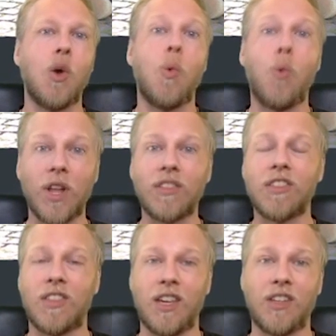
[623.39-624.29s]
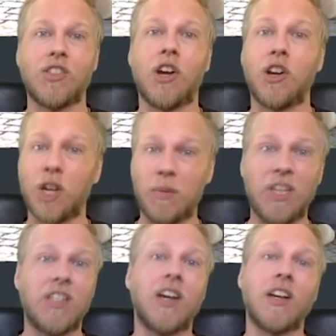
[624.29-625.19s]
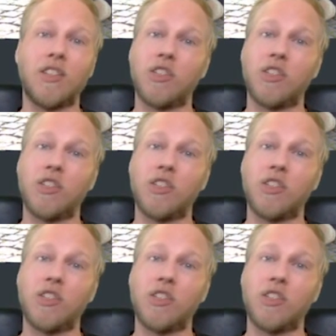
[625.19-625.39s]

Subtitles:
when things are going to be done,